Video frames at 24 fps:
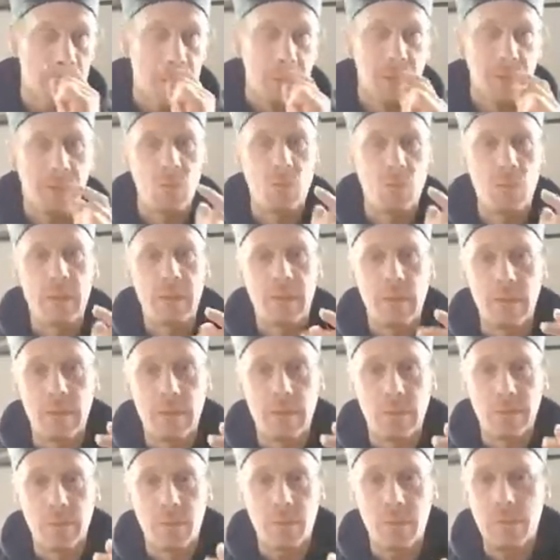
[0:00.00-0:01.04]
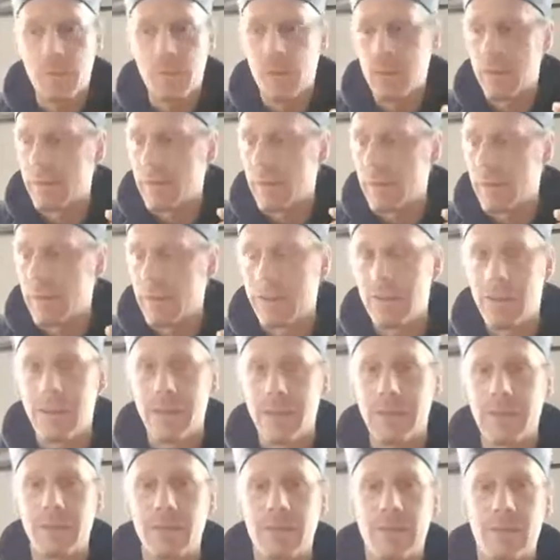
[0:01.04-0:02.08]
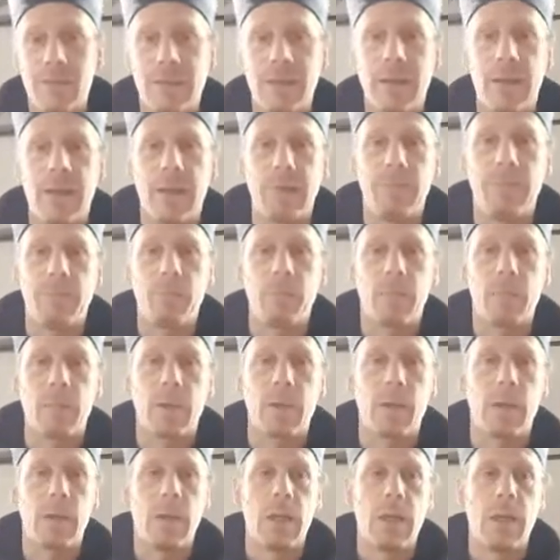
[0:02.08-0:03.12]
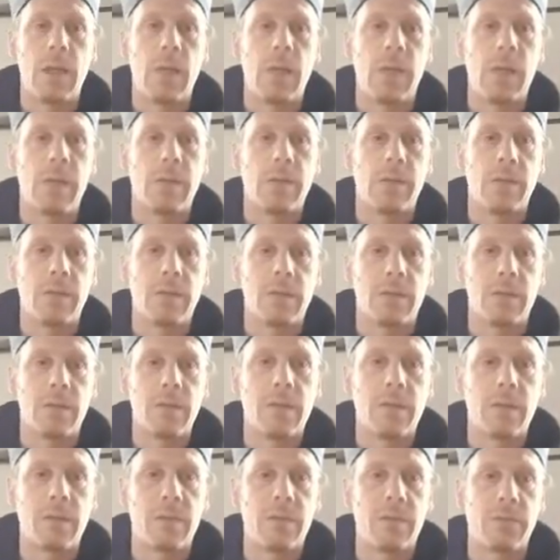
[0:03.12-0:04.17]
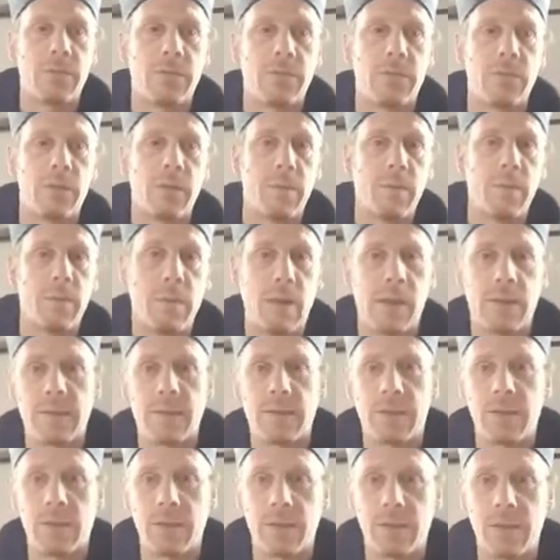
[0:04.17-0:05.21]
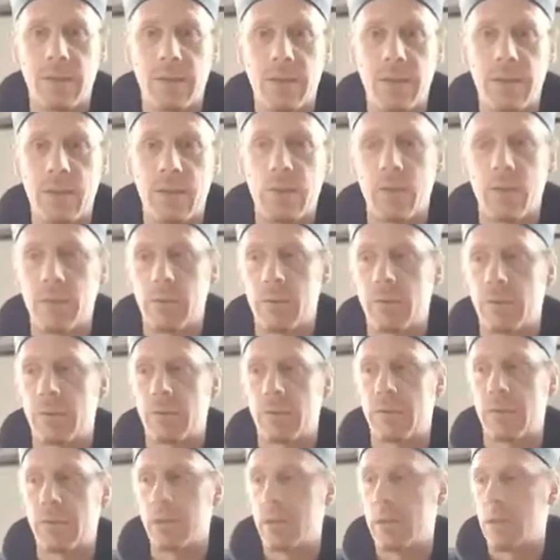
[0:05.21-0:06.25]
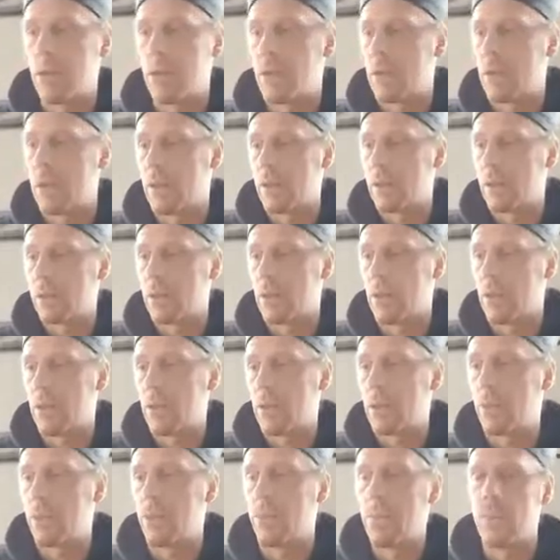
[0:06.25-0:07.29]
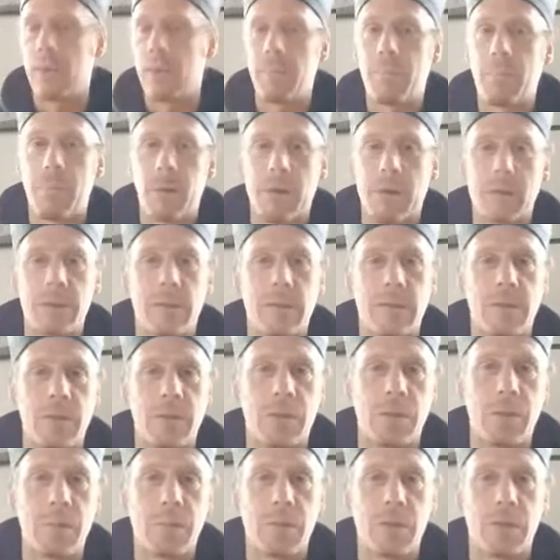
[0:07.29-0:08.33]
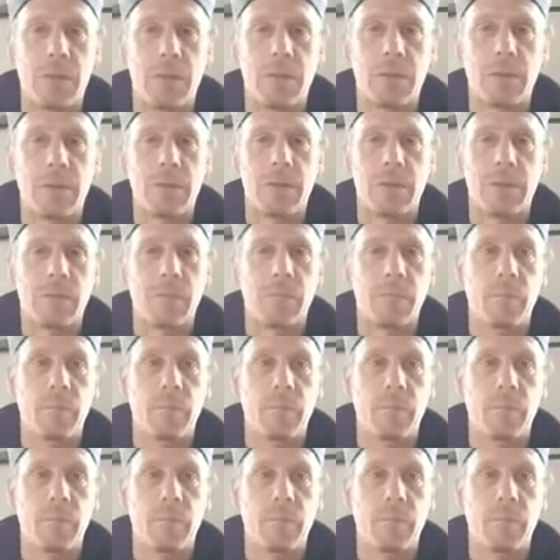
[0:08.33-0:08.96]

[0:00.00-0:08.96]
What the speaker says: is written in the scriptures, in the Jing Dian, and the Shi, Shifu, the master, is teaching you this. So we practice scriptures,